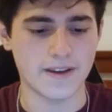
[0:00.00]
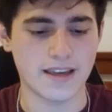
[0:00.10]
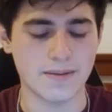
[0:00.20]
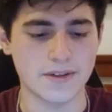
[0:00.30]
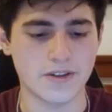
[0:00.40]

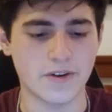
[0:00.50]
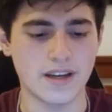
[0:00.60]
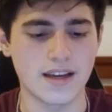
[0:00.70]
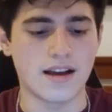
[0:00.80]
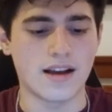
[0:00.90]
chemistry.
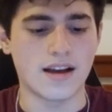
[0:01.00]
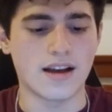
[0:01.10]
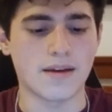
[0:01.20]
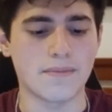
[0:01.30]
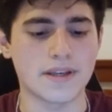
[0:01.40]

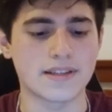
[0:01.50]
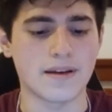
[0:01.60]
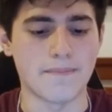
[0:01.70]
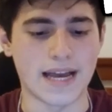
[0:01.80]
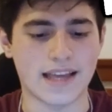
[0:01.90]
I'm missing
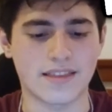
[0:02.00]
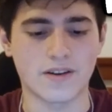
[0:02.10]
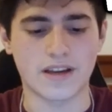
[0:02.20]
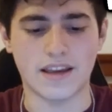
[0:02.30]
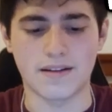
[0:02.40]
math.
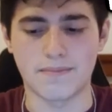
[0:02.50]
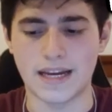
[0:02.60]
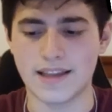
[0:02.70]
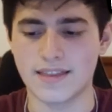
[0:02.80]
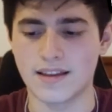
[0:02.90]
Okay,
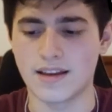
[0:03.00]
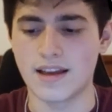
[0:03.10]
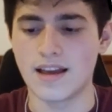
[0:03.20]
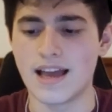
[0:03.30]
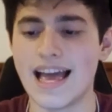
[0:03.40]
math?
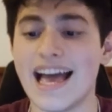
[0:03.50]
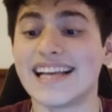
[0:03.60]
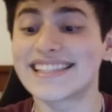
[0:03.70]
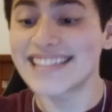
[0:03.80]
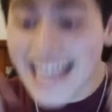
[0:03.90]

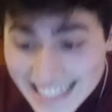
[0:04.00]
6!